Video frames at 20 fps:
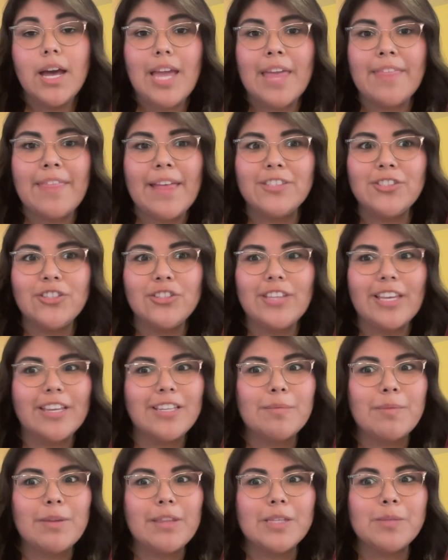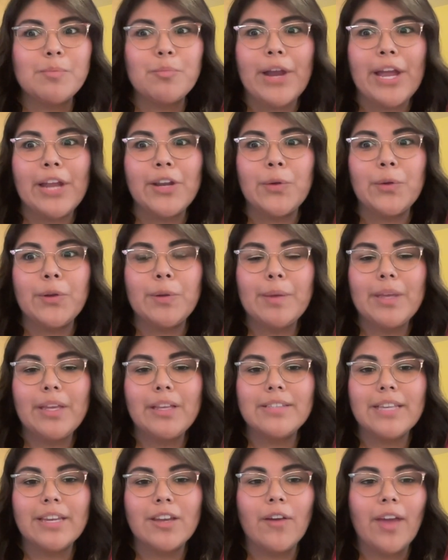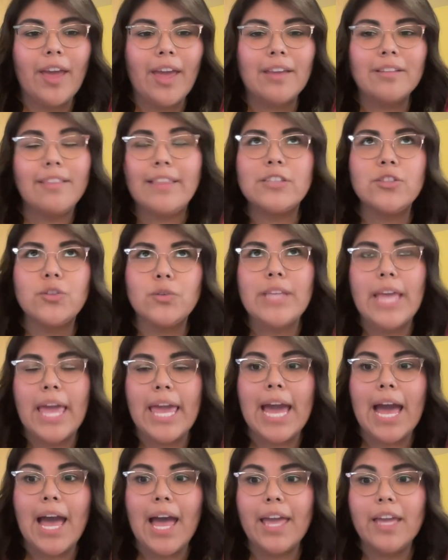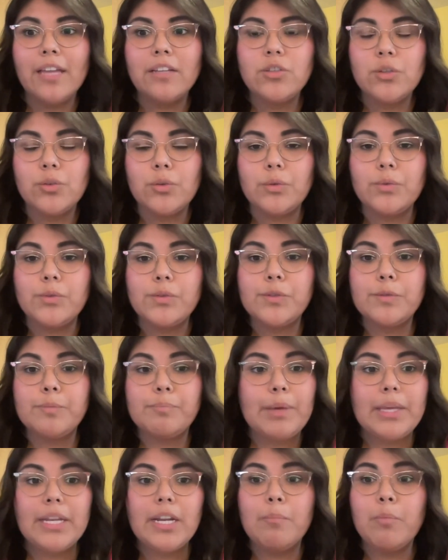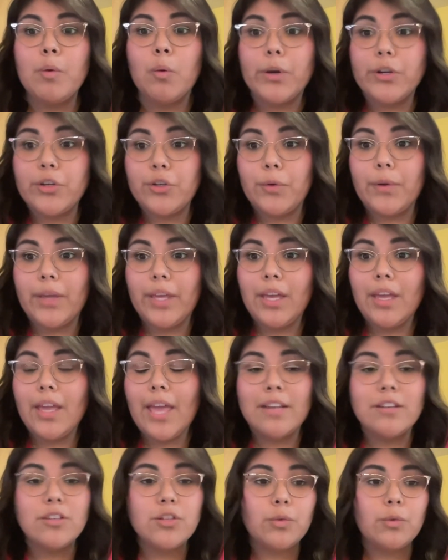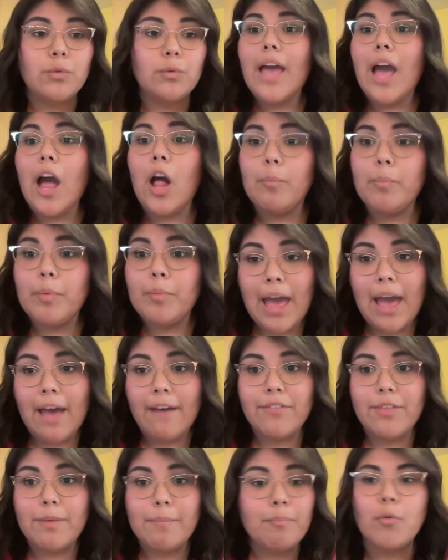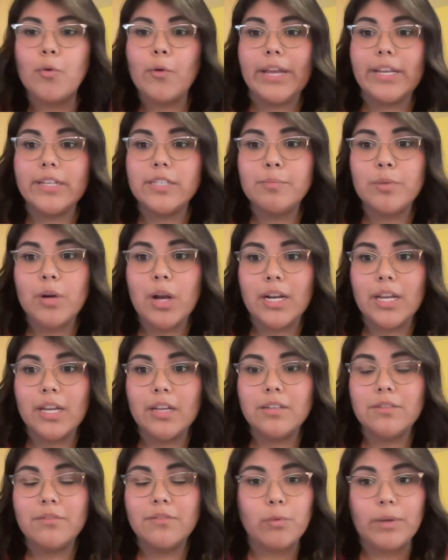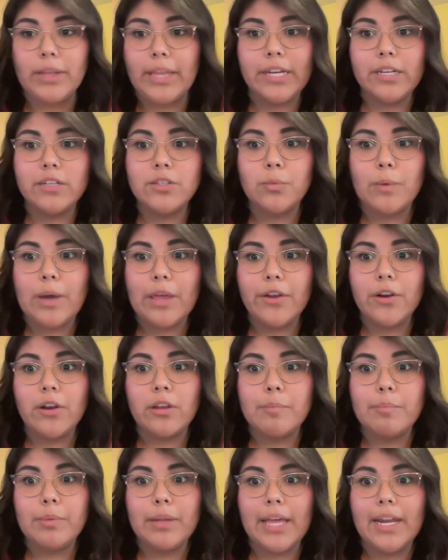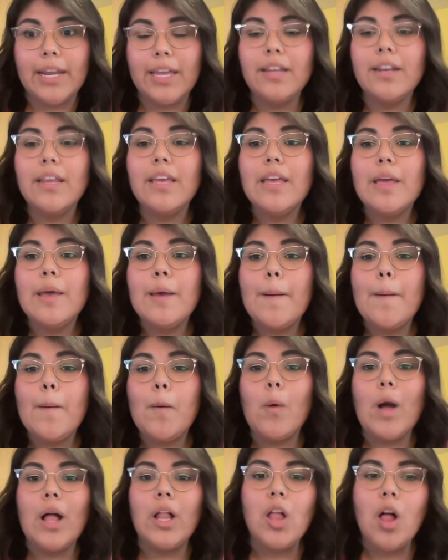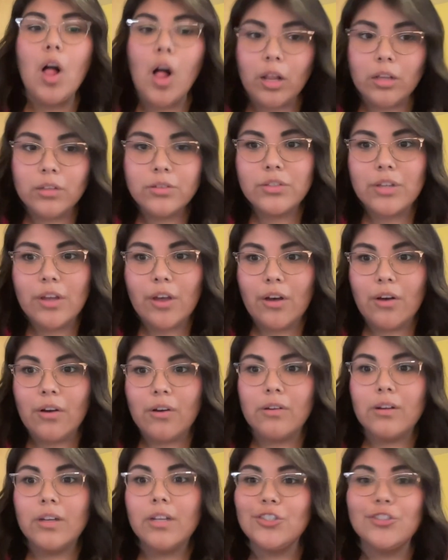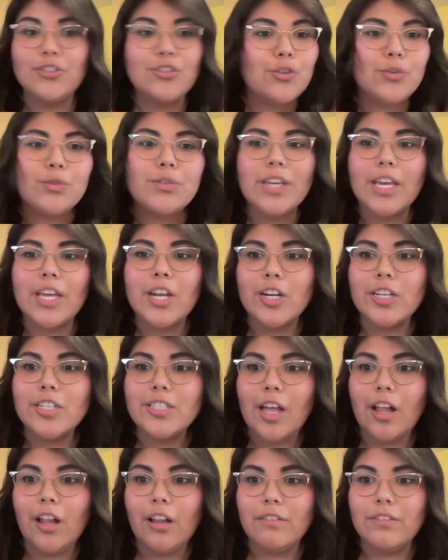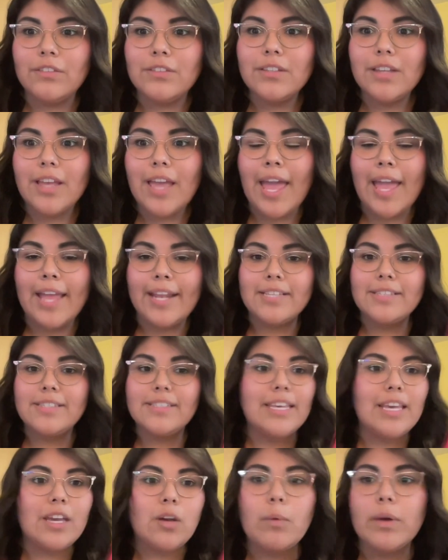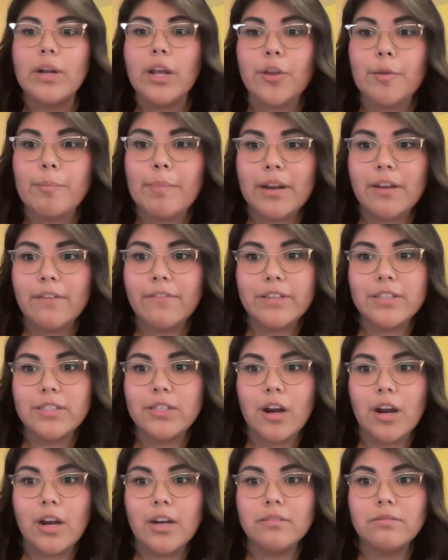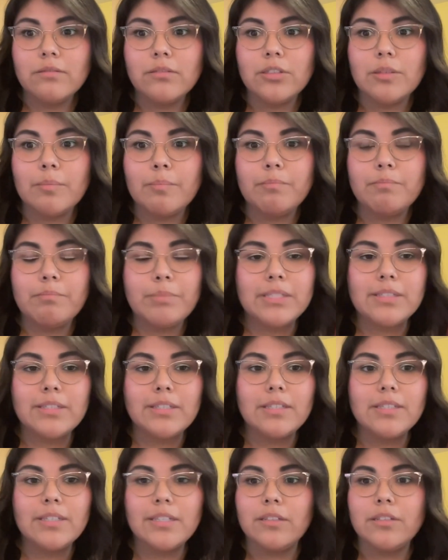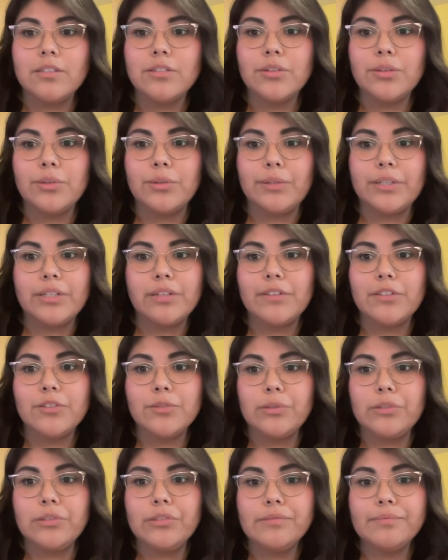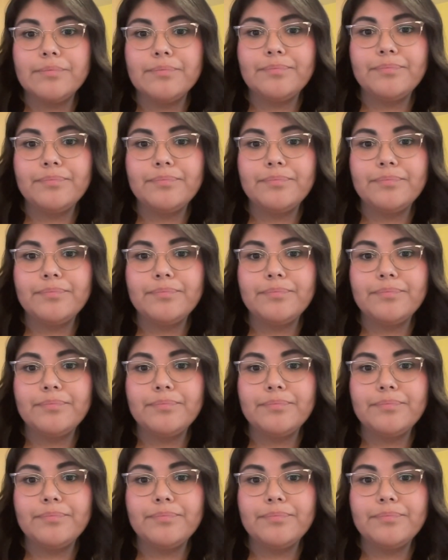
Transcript: And that's just like something that's brand new to me. It's like, okay, let's use AI to speed up what we're doing and to help have the greatest product related to weather on the planet while also just using it ourselves and seeing what other benefits there are to the business and to individuals.